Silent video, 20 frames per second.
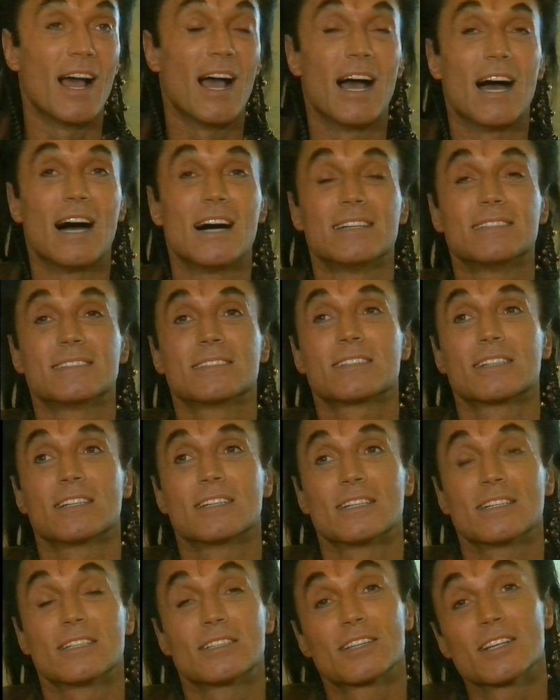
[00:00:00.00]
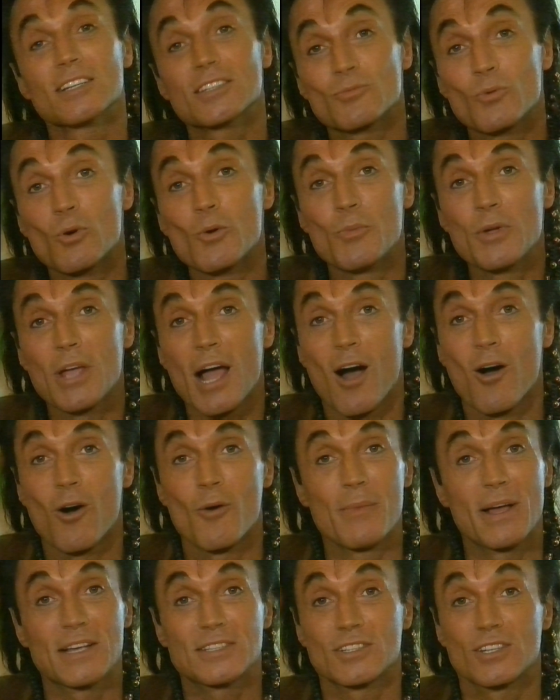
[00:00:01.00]
And uh, this will be
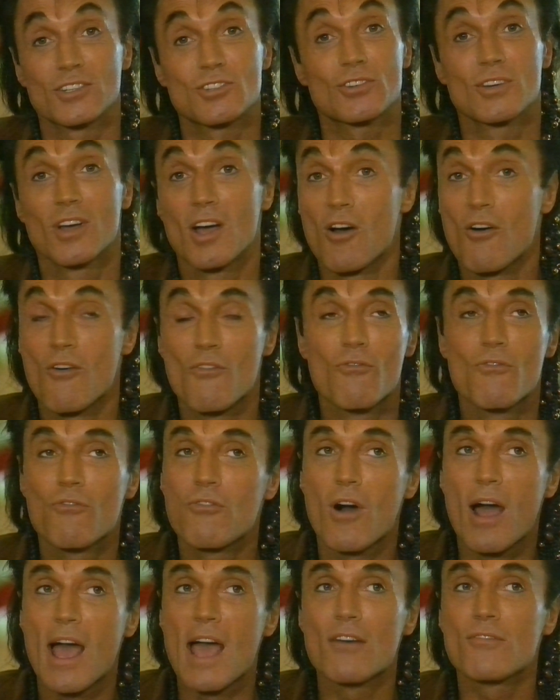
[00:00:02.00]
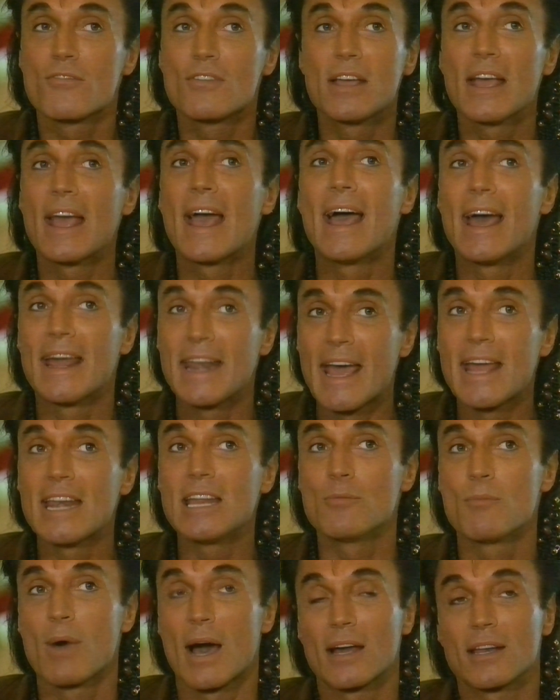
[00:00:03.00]
our message for every and
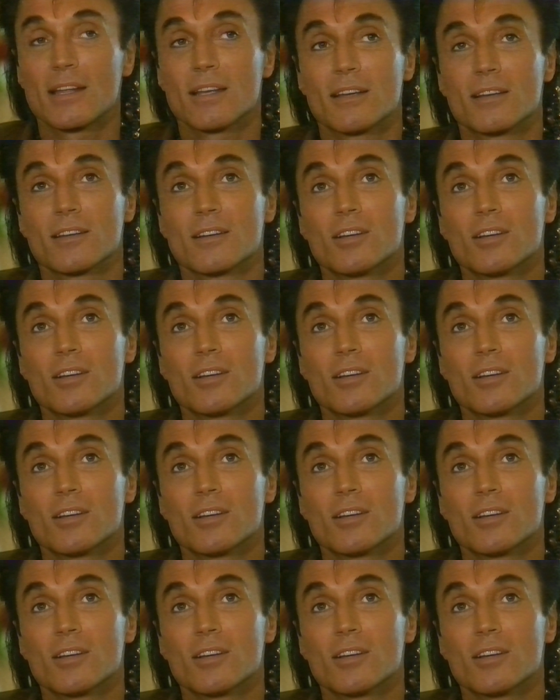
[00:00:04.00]
anybody.